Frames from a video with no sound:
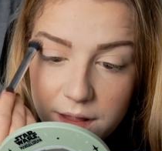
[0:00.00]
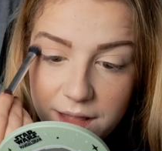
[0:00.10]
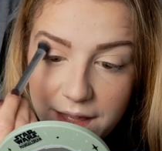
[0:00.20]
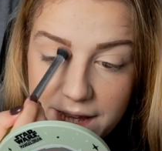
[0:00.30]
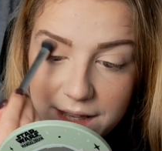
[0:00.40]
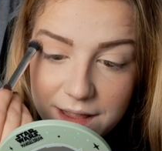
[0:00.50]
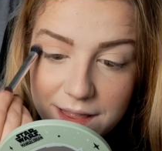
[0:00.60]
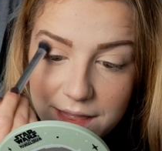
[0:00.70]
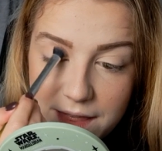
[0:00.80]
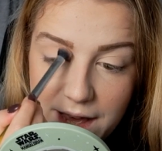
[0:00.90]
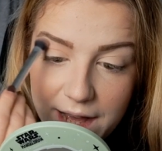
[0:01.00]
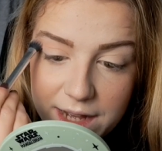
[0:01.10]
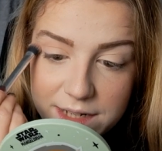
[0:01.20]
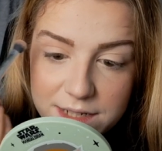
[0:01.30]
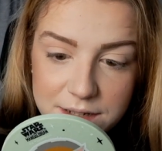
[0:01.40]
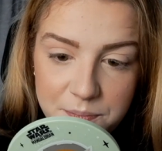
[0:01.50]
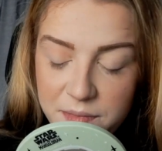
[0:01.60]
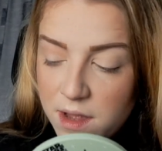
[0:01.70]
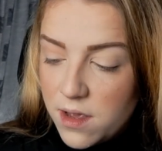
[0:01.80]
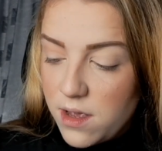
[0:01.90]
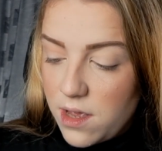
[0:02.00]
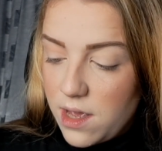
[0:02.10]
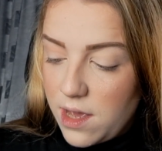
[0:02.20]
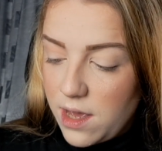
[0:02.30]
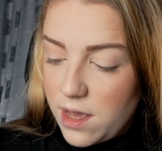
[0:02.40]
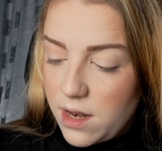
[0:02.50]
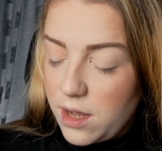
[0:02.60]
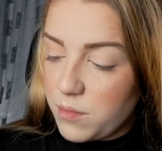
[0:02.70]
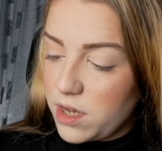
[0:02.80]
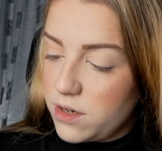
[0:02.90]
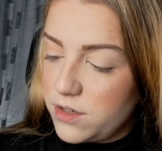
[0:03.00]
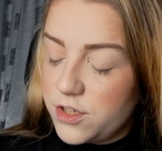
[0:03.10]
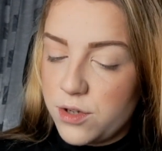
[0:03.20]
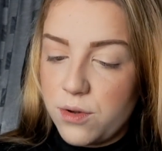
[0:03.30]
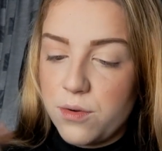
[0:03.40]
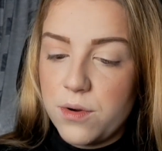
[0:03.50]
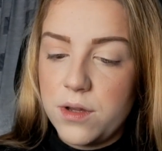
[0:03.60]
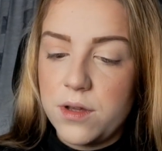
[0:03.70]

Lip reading: like that. And I'm gonna do